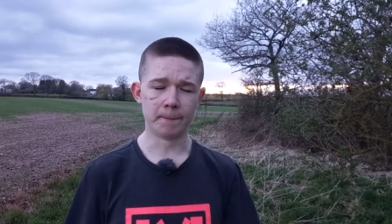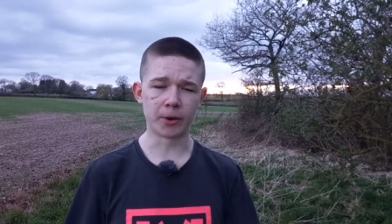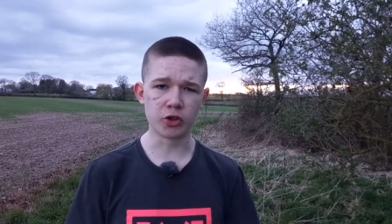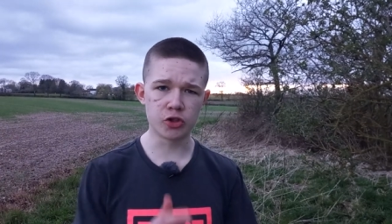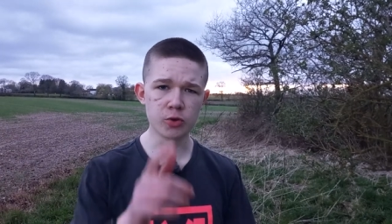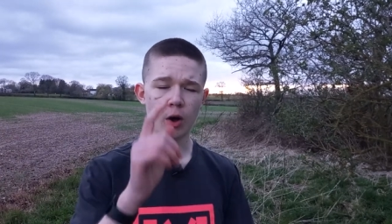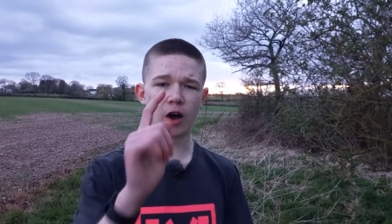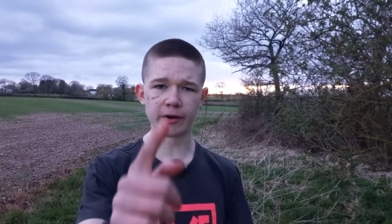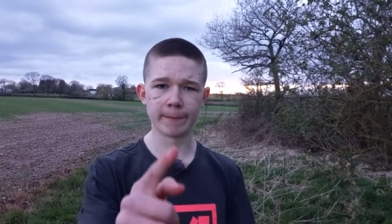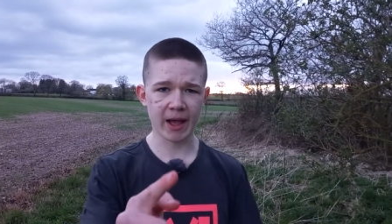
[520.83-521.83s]
because you
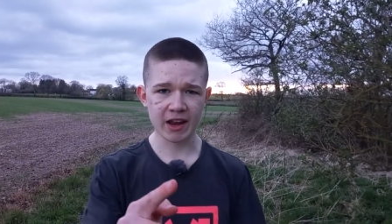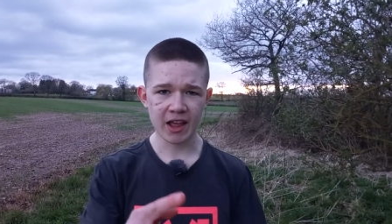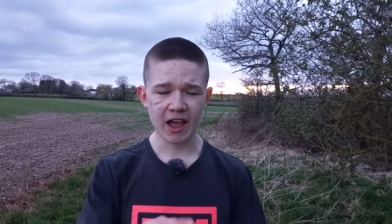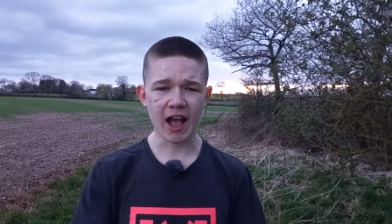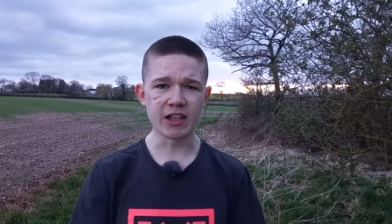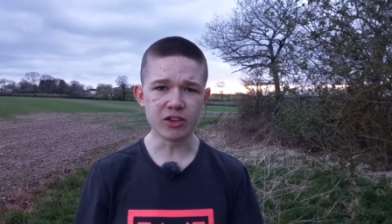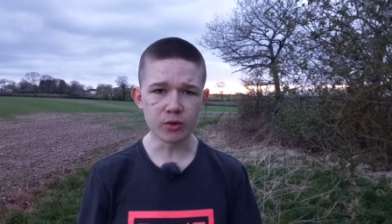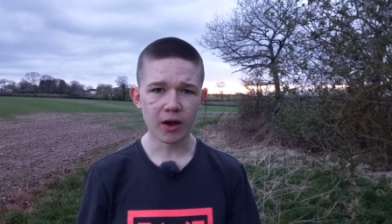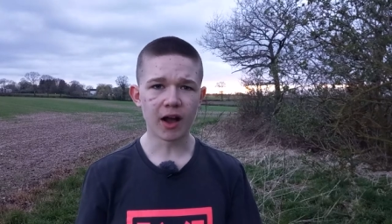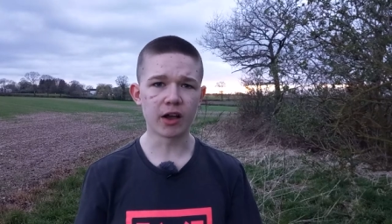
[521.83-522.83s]
are a man and
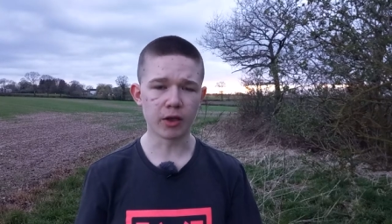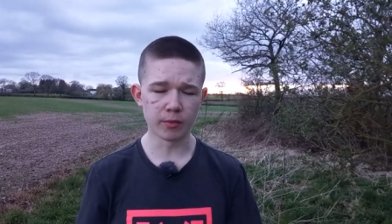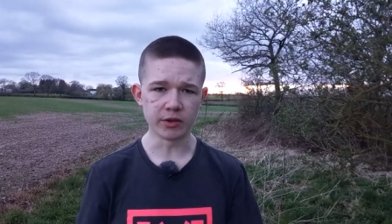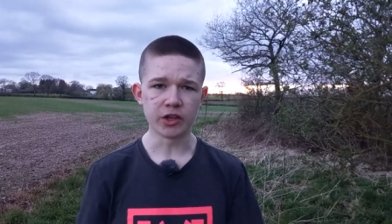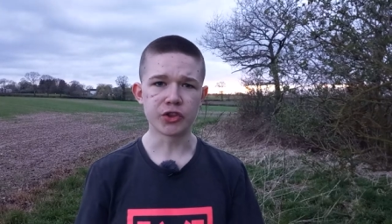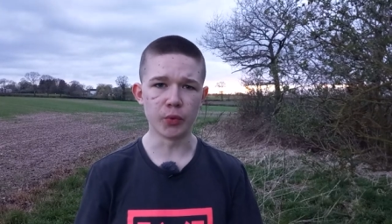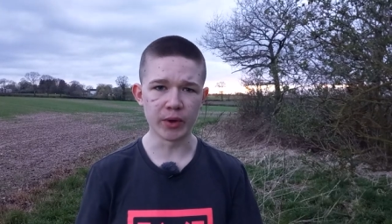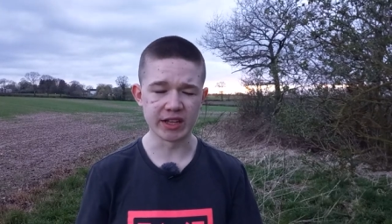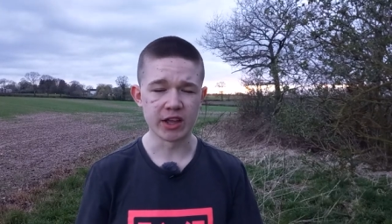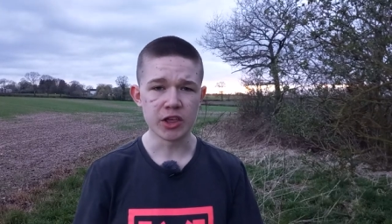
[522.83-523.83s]
you are going to
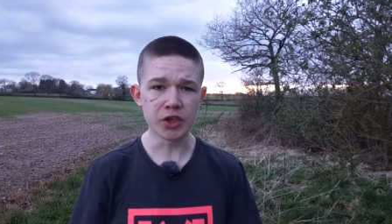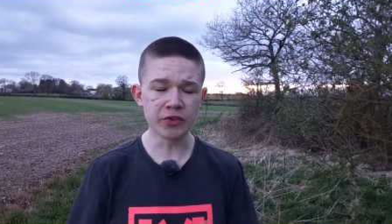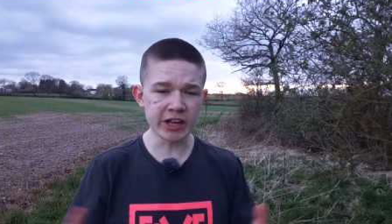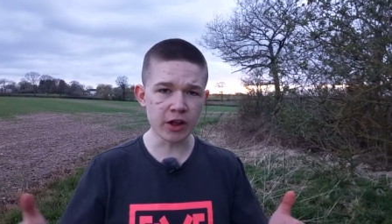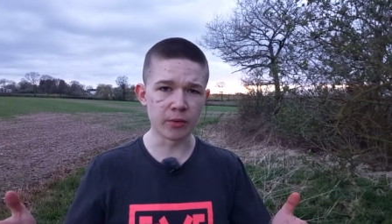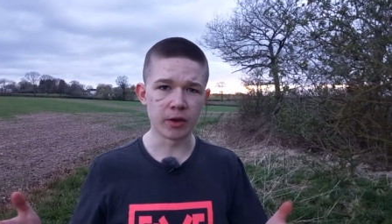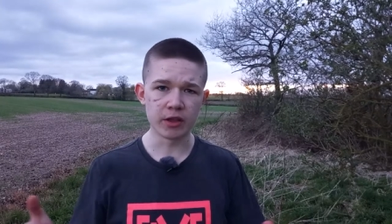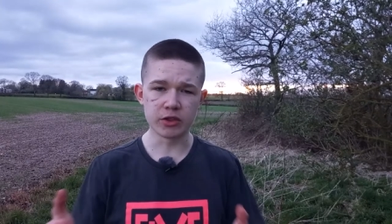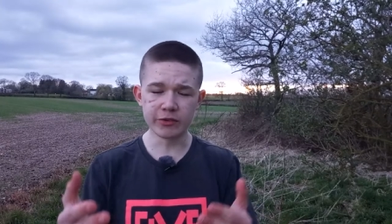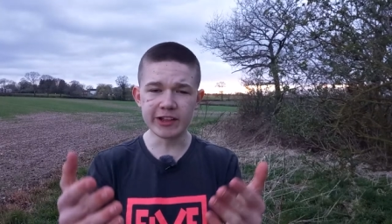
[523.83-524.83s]
win. You already know,
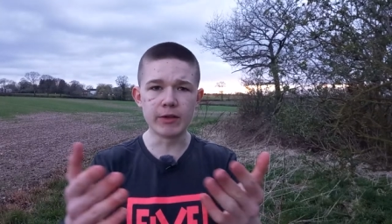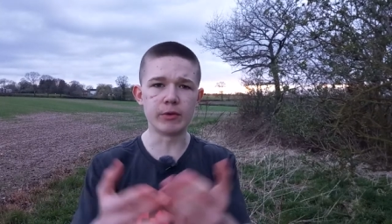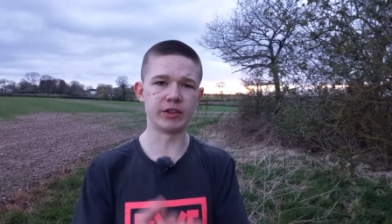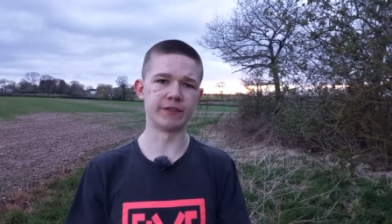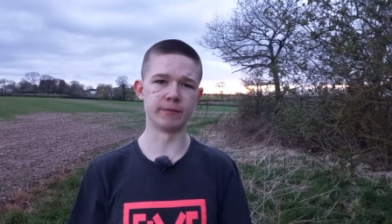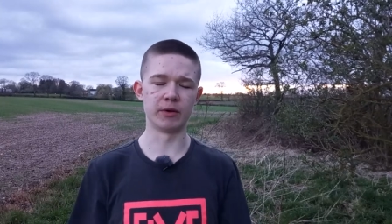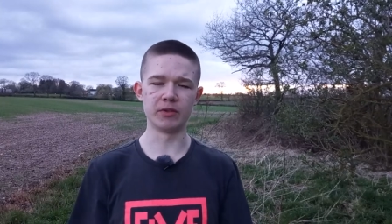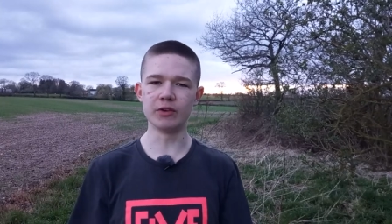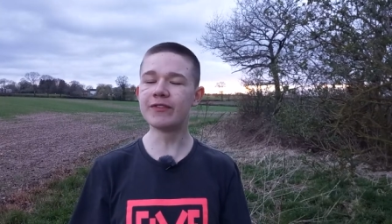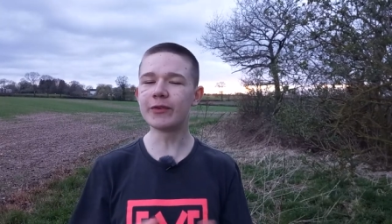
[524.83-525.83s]
you already know you're different, bro.
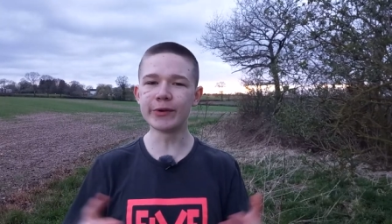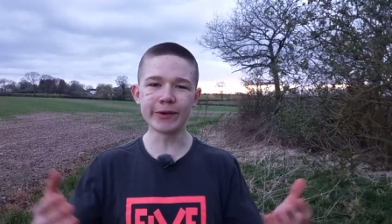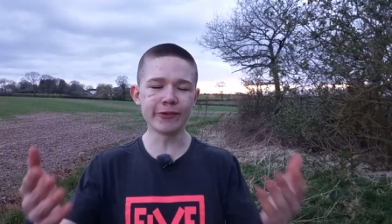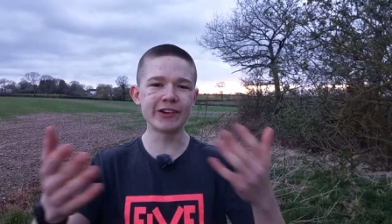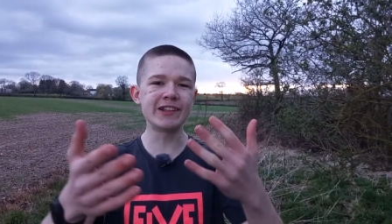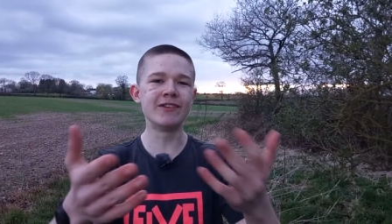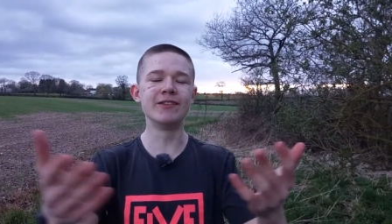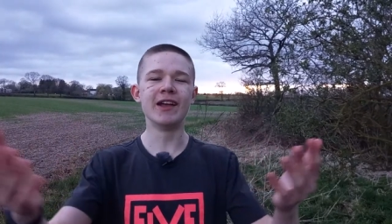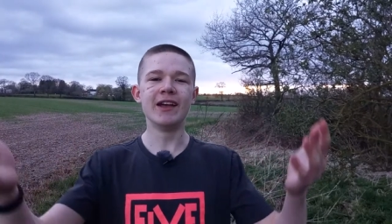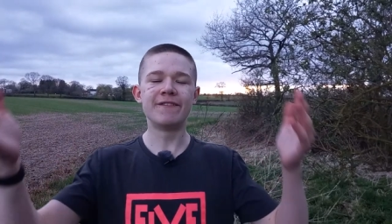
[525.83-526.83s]
You've already
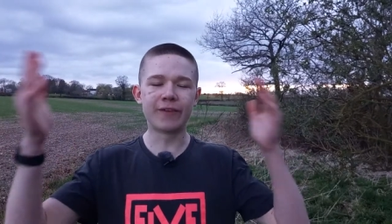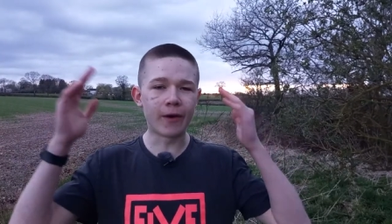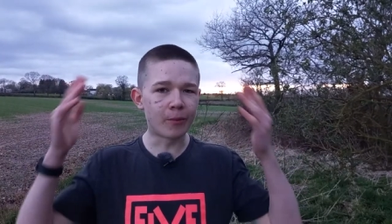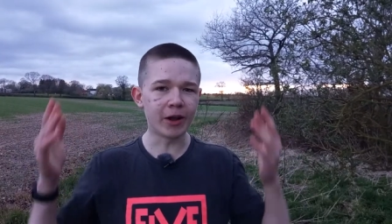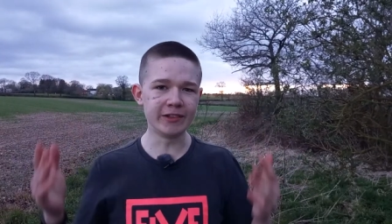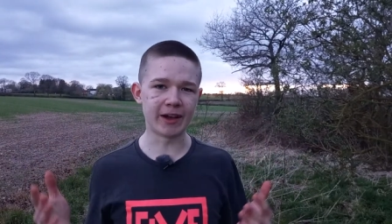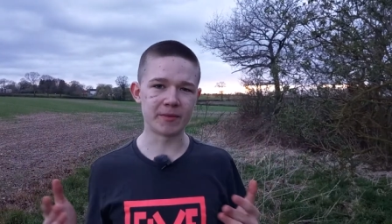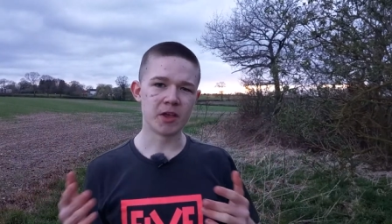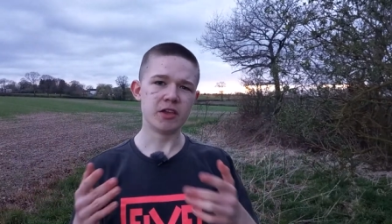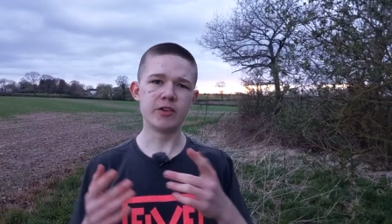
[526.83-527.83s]
known for a while
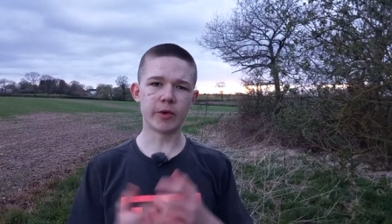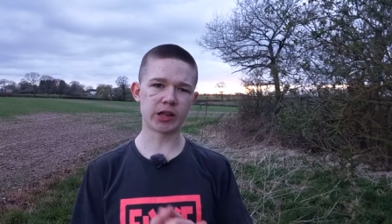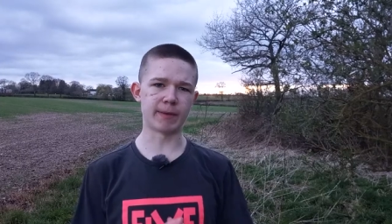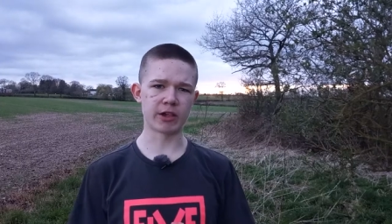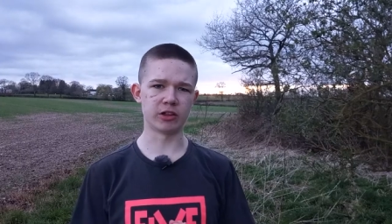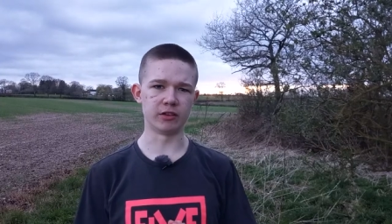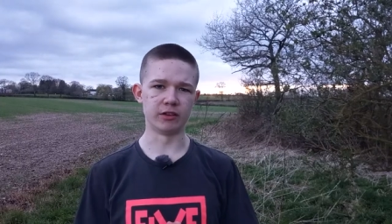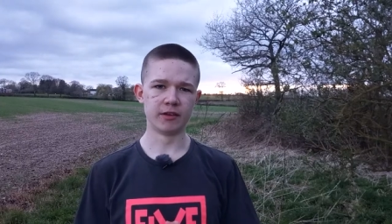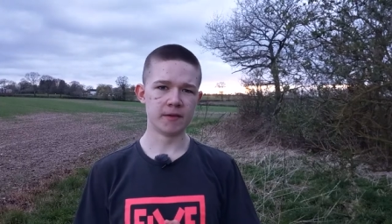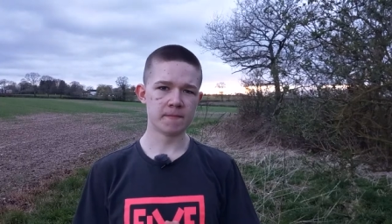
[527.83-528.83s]
now, you are special.
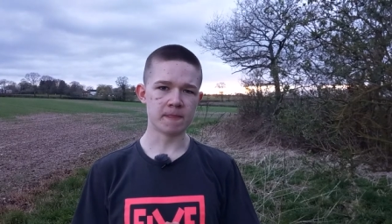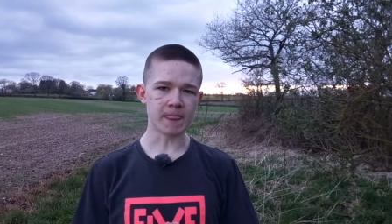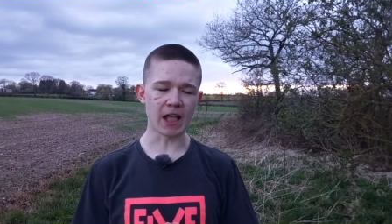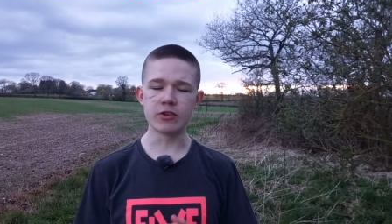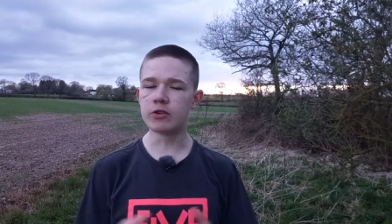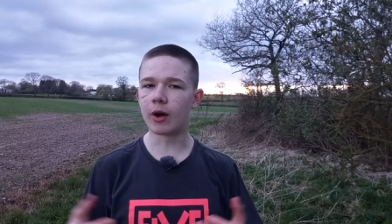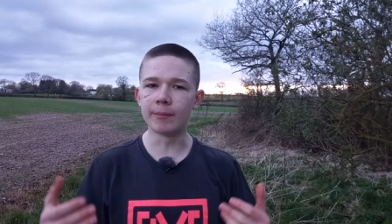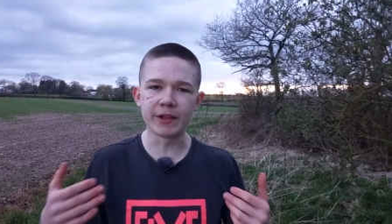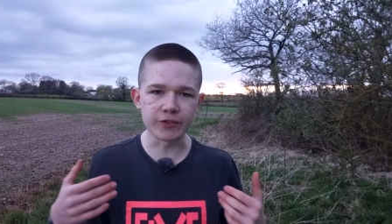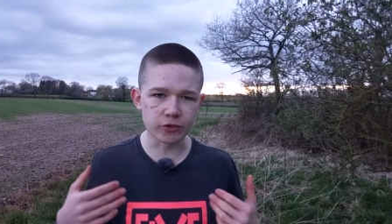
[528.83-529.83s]
And you know
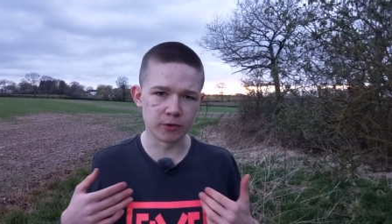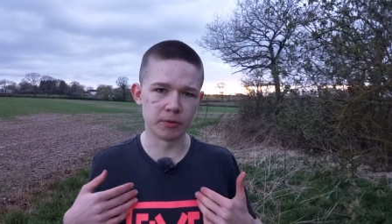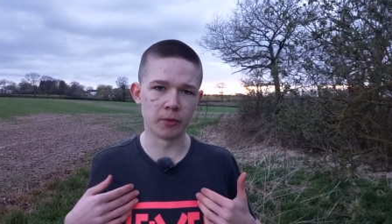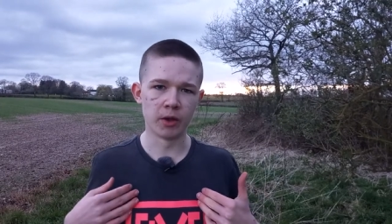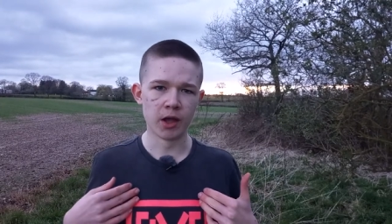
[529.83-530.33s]
I'm different too, bro.